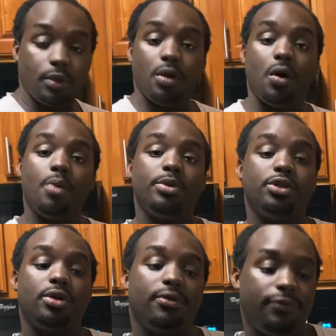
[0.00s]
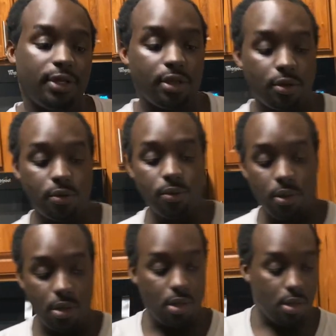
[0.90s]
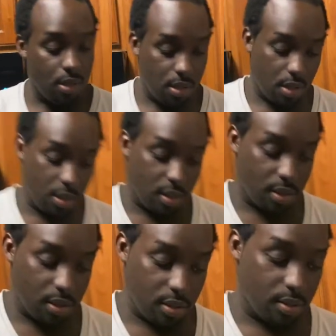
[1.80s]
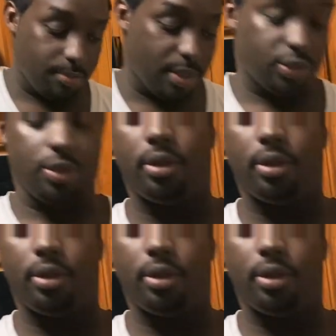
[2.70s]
hope you enjoyed the video. Uh, make sure you